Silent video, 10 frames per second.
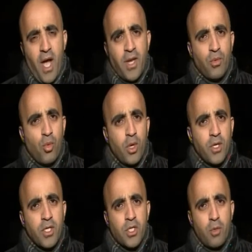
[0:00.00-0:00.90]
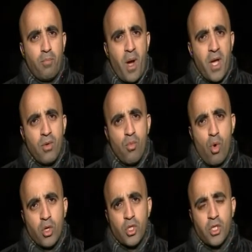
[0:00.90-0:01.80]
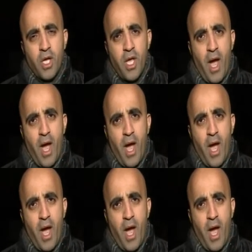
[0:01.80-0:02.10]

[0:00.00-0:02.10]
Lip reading: and the world has stood by and watched.